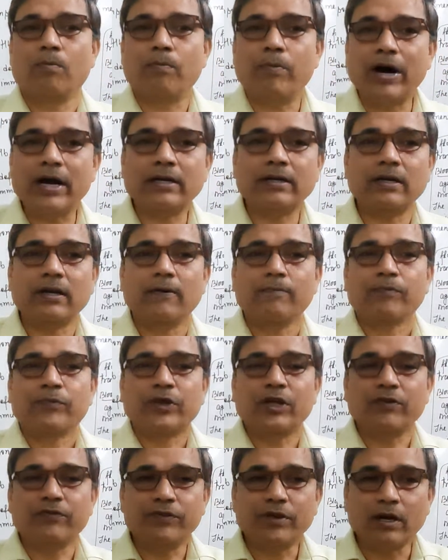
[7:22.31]
But
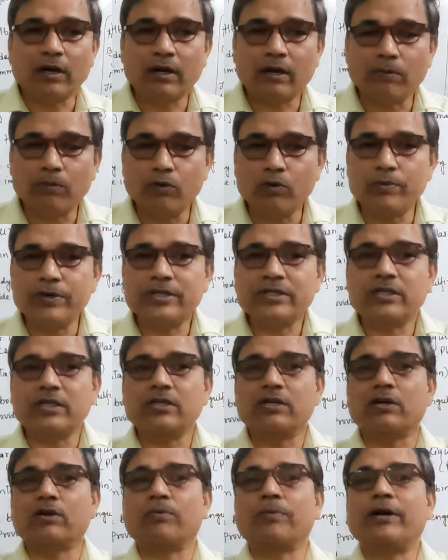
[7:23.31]
if the WBC
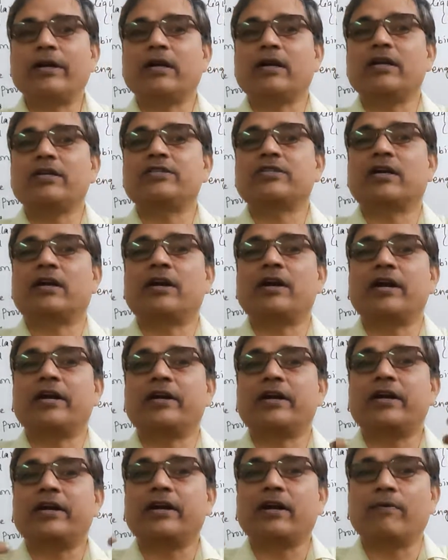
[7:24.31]
is automatically
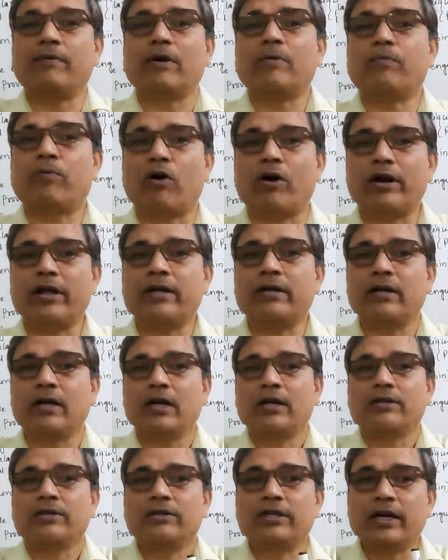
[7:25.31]
generated in our
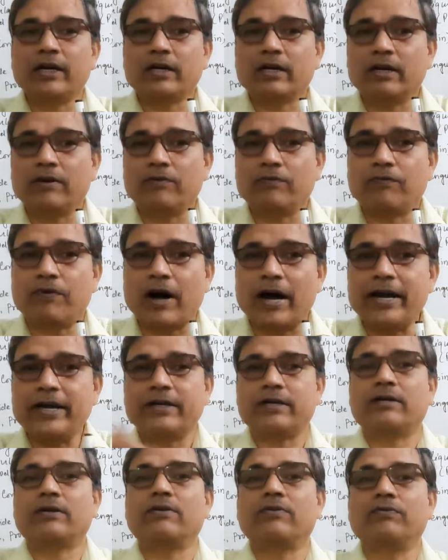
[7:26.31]
body, they can
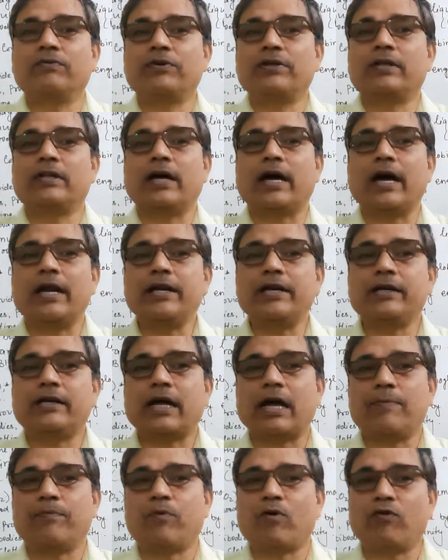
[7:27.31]
fight with any
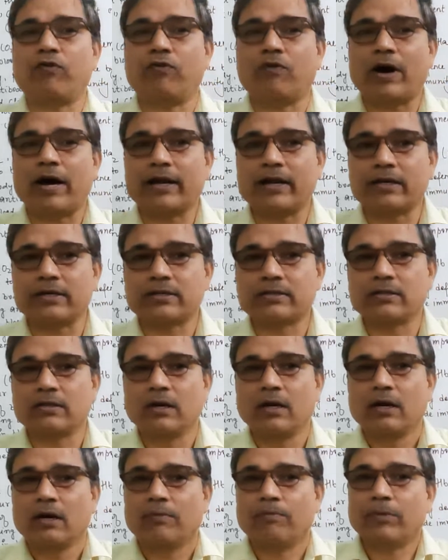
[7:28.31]
type of virus.
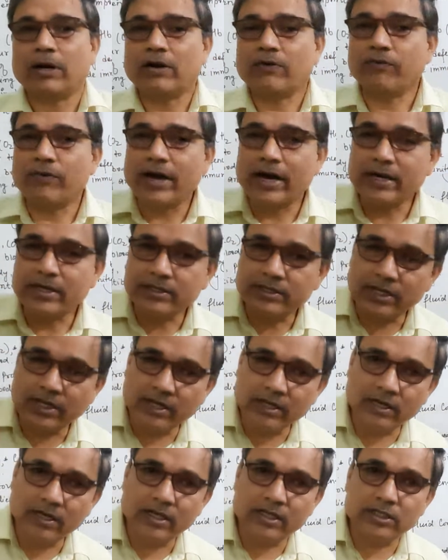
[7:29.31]
But
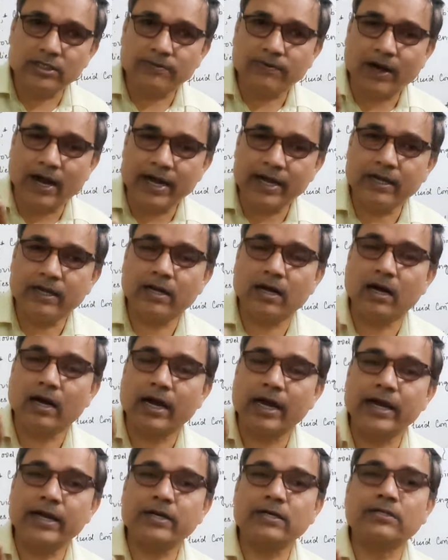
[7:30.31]
vaccine is fight
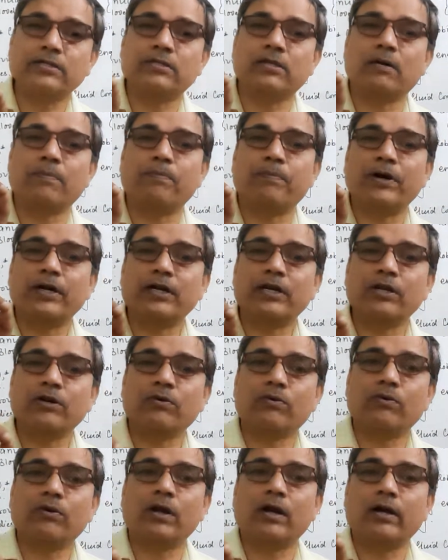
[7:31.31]
against the
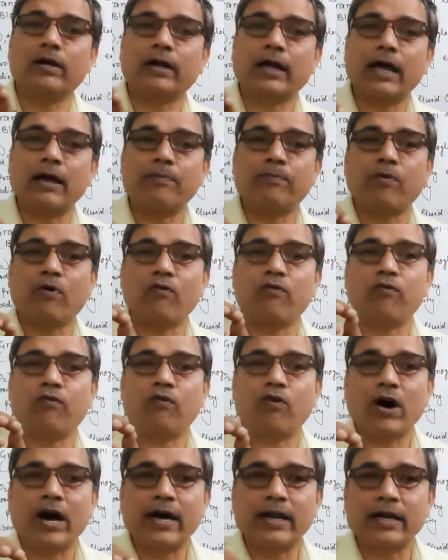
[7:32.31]
particular type of
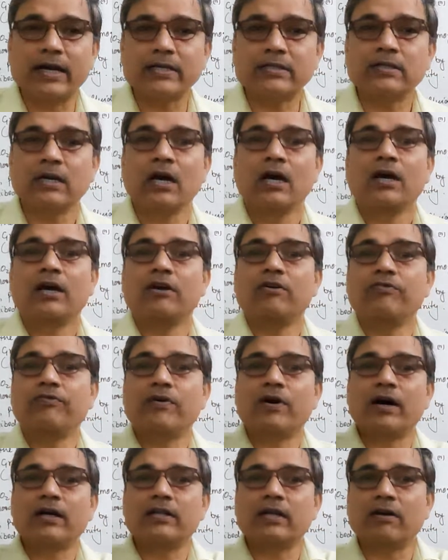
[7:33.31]
virus.
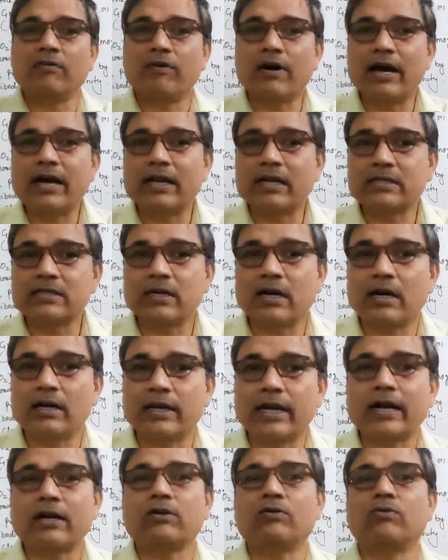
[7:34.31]
If other virus
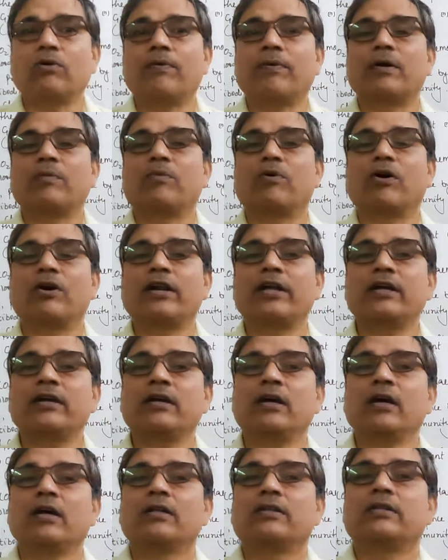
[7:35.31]
attack to our
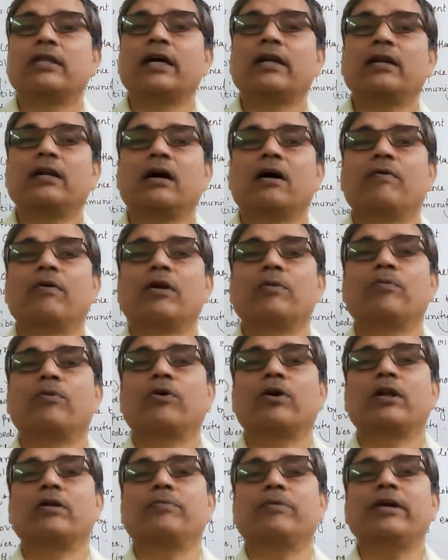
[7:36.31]
body, then our
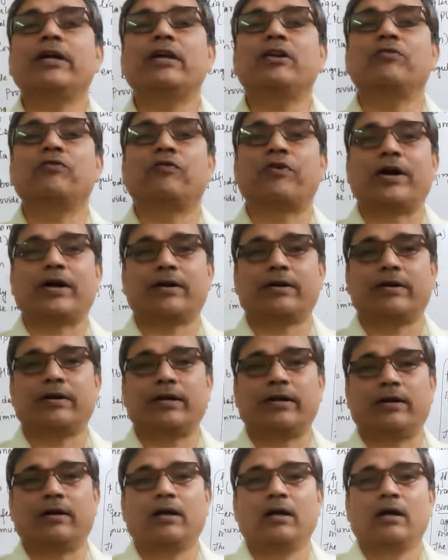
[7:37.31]
body be
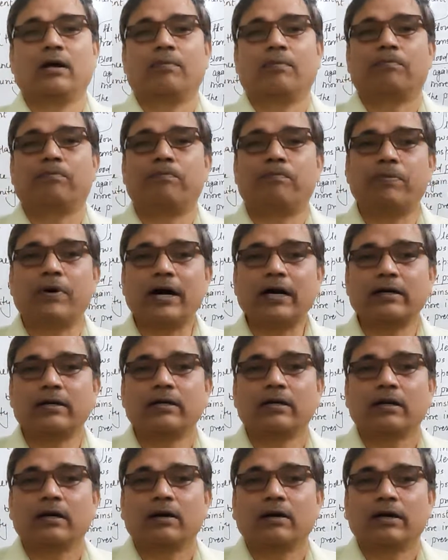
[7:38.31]
infected.
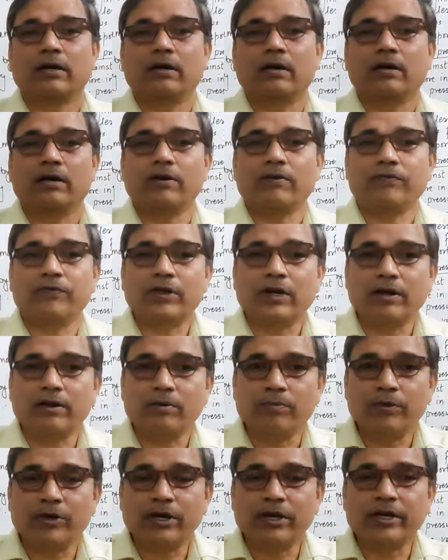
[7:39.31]
But if the
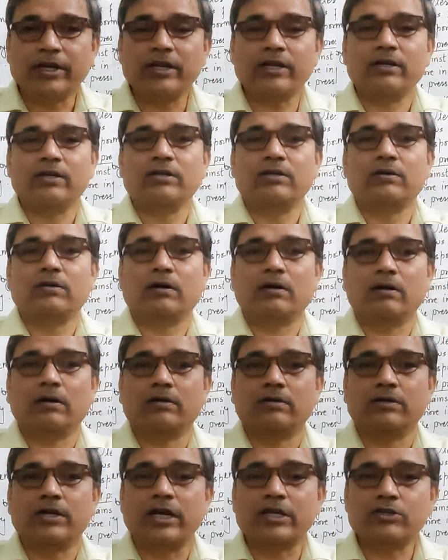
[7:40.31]
immunity,
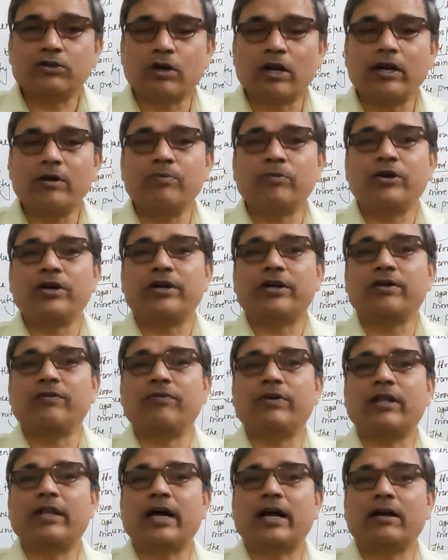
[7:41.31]
natural
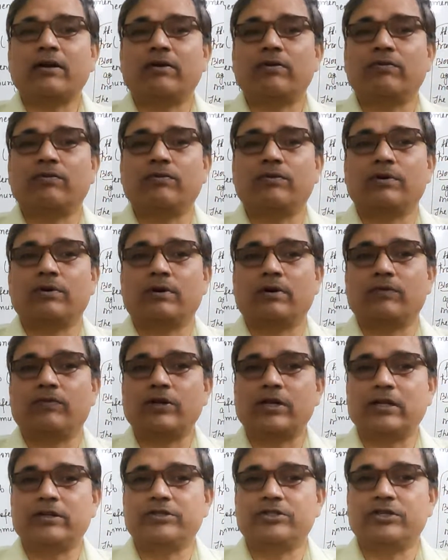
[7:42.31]
immunity that
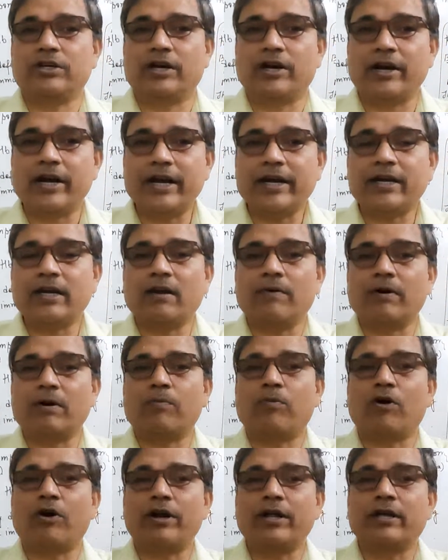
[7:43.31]
will generate in our
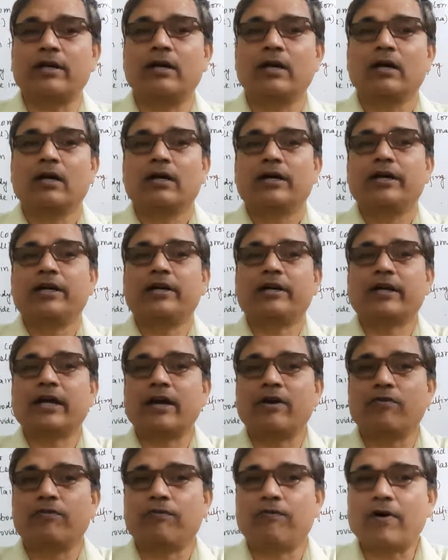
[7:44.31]
body, it
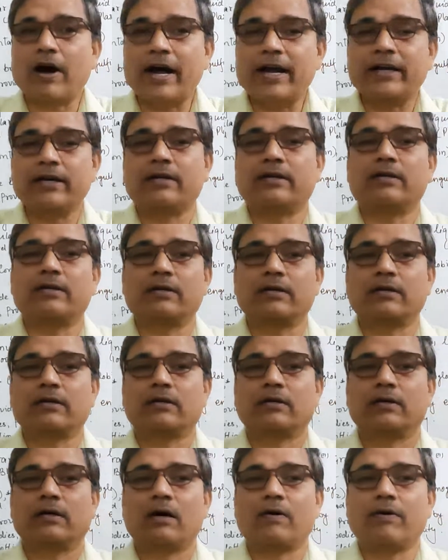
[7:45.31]
can fight,
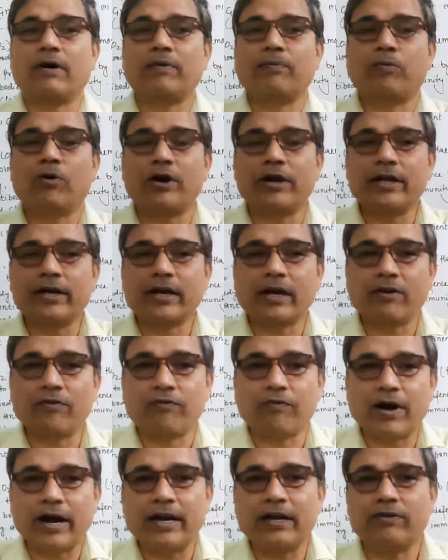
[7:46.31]
our body
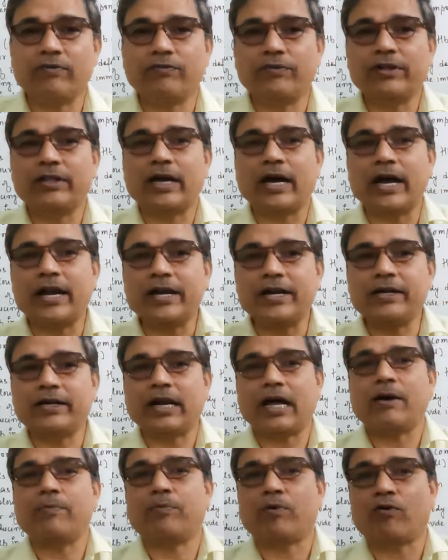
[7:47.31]
can fight with any
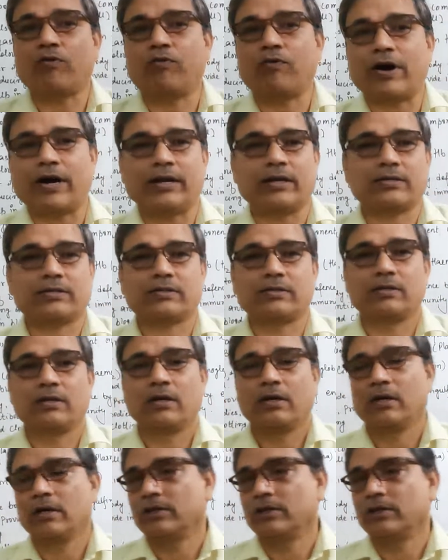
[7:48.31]
type of virus.